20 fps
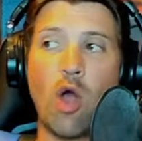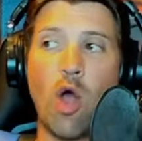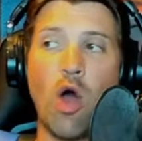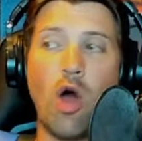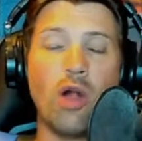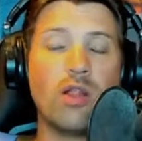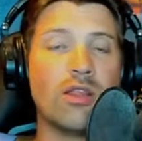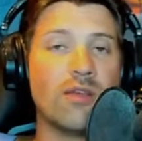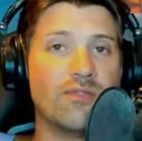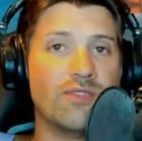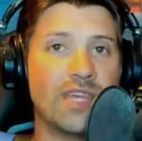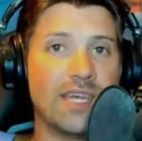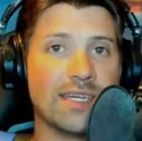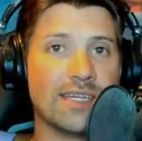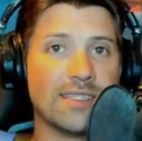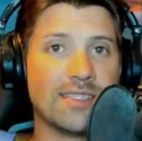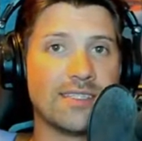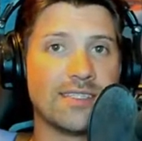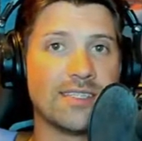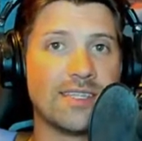all of
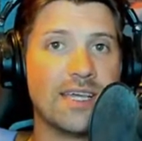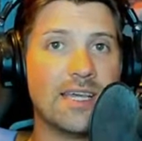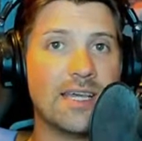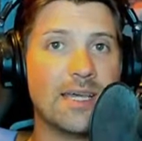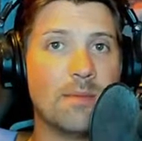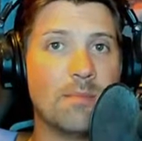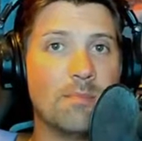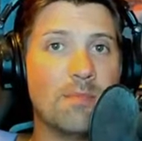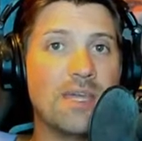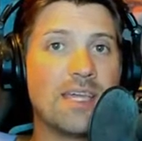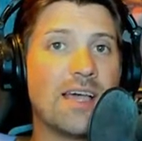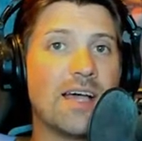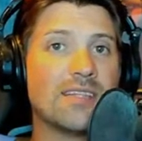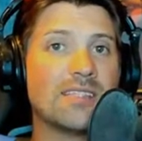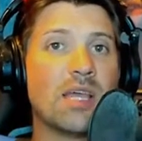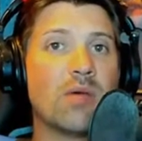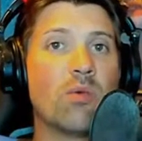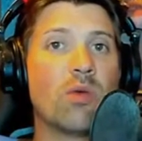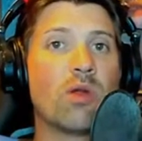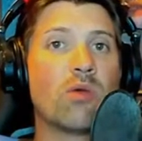this because
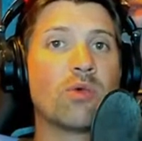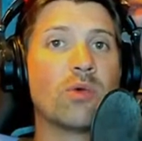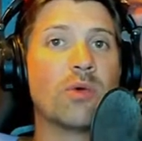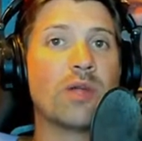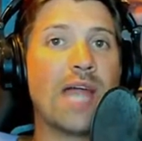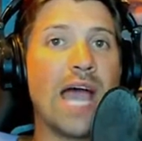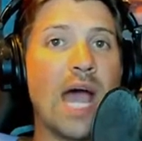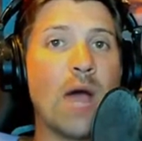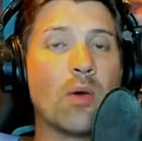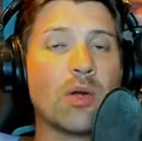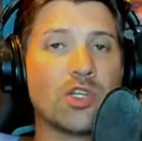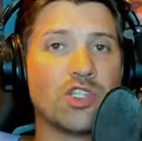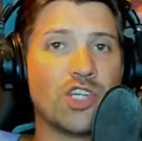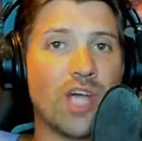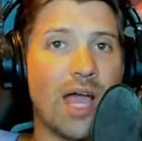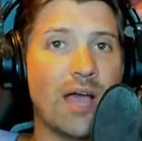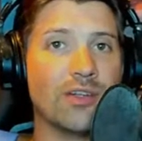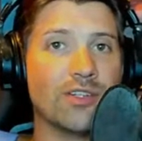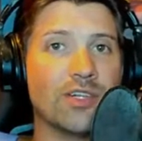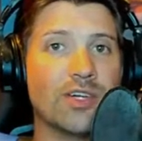they want to ruin our
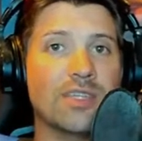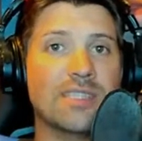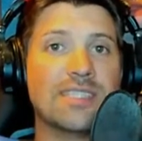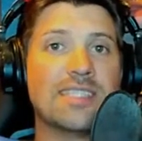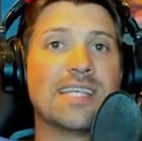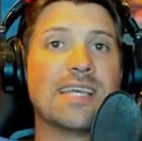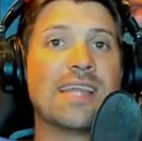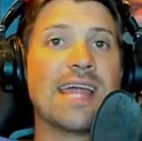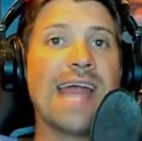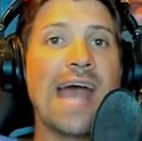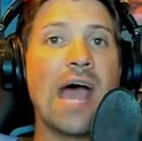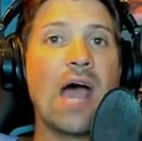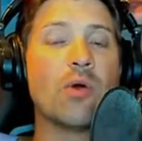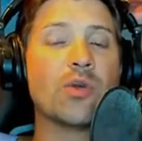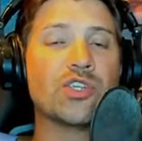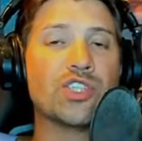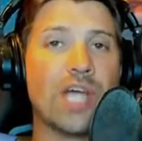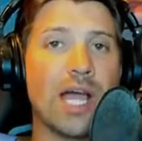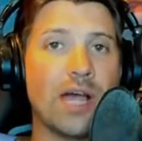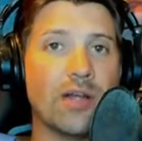childhood and say that
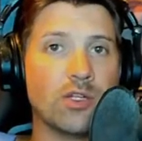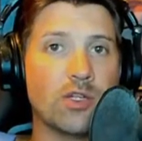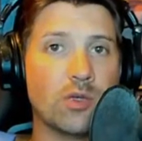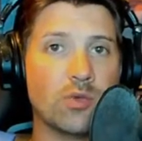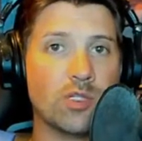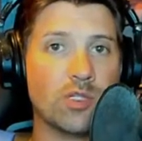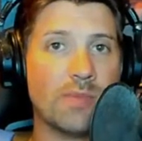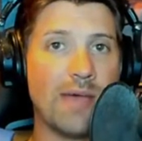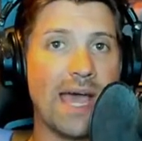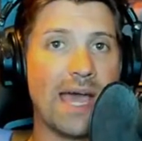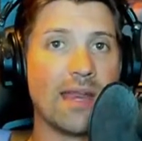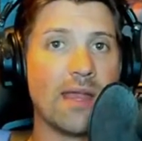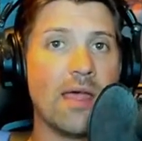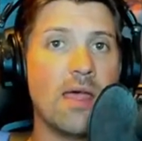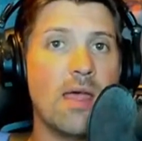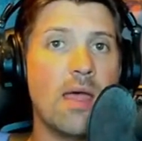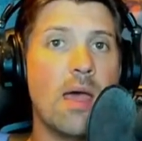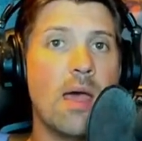our childhood was bad.